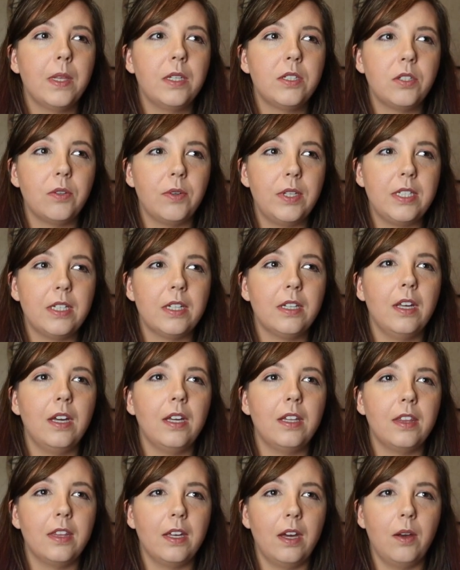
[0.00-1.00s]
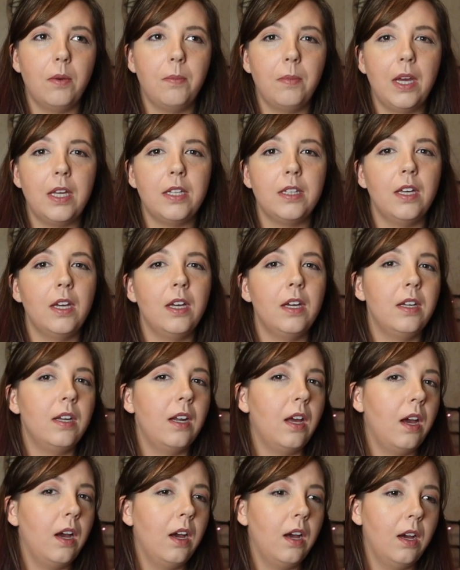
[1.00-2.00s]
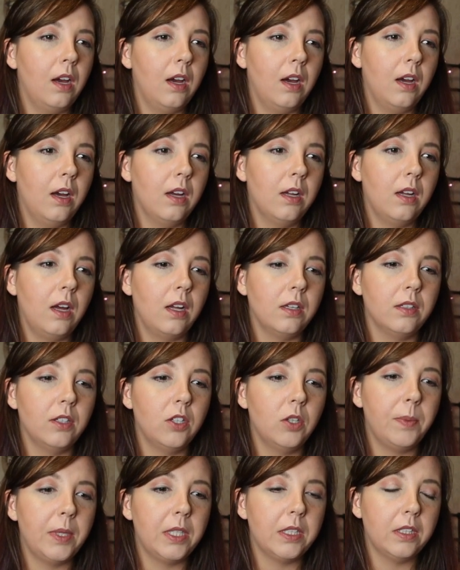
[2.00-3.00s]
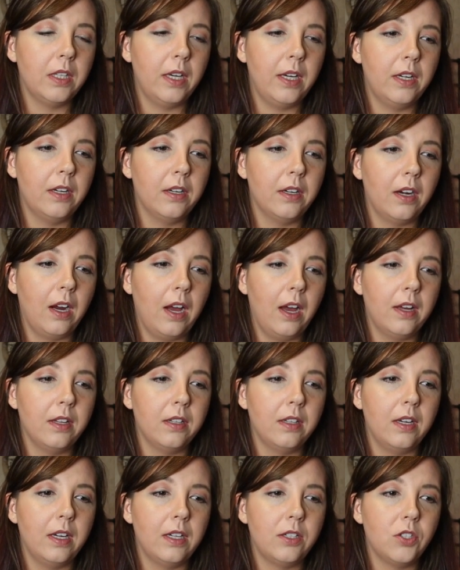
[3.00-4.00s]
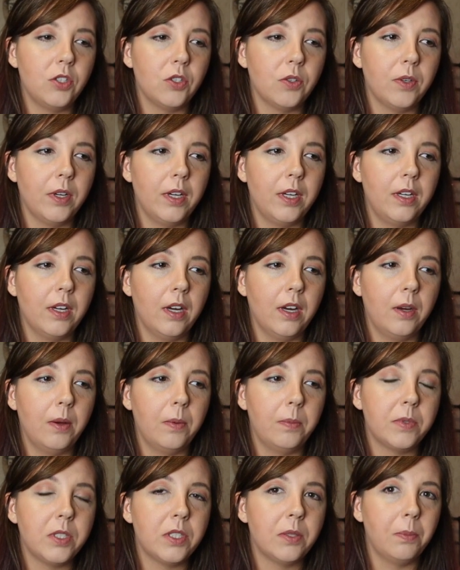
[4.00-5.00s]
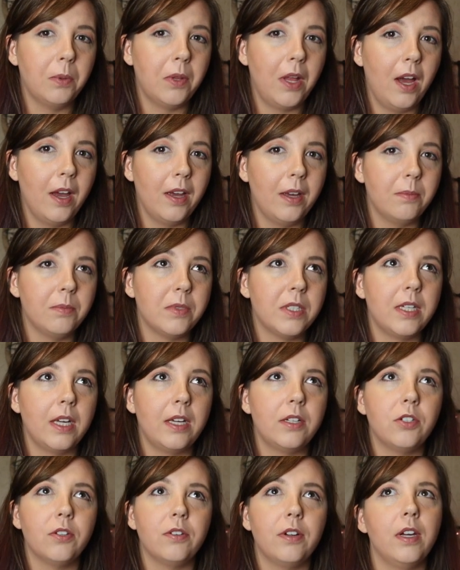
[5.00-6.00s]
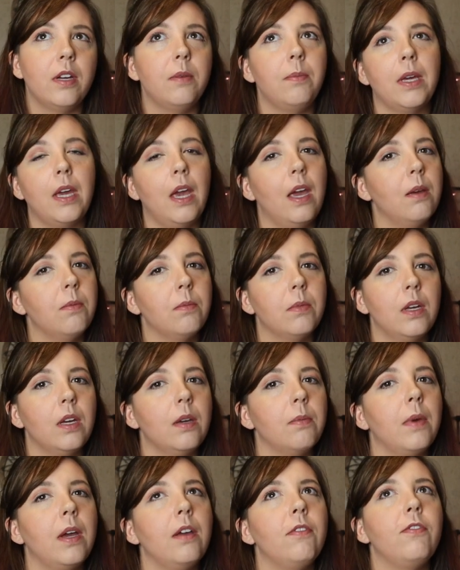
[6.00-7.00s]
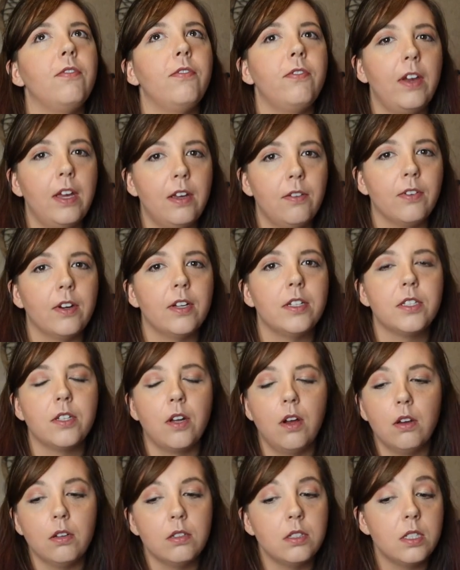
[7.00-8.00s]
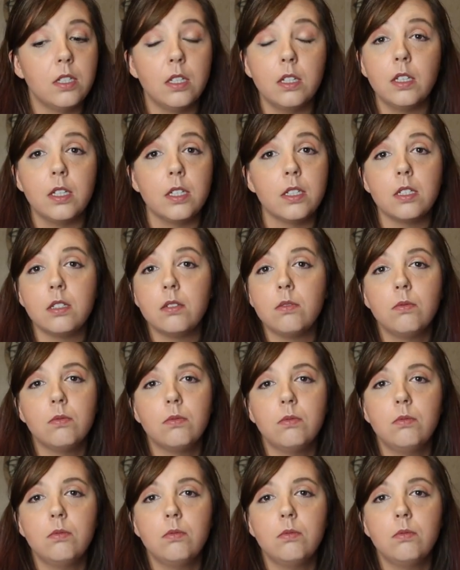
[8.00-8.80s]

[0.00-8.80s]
So I did like them. And then a little bit later I enjoyed Sublime. Santeria became like my favorite song, still is.